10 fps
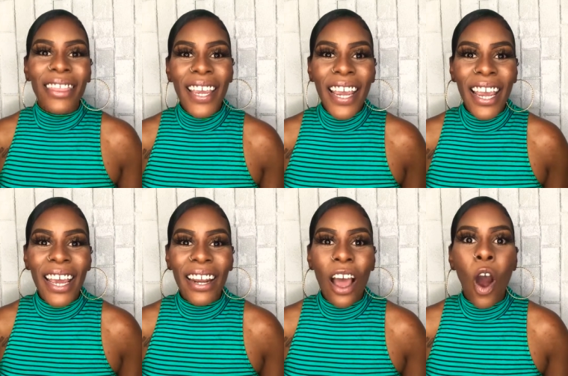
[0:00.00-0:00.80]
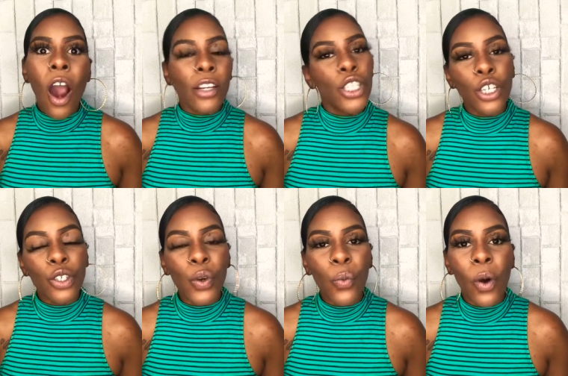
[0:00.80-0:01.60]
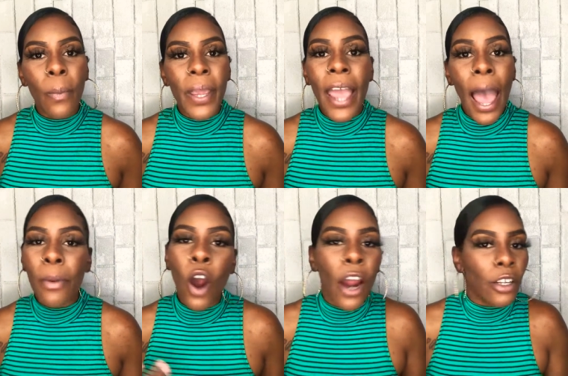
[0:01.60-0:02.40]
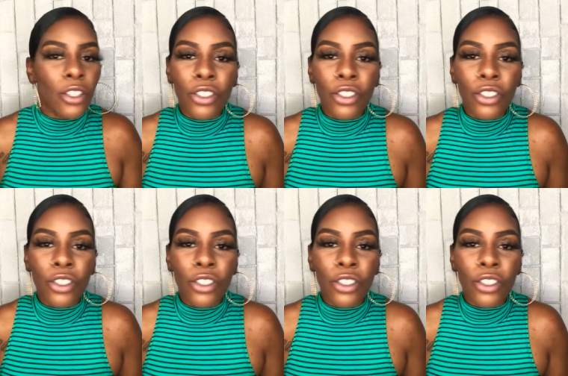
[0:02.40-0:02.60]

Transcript: then our children will be happy, our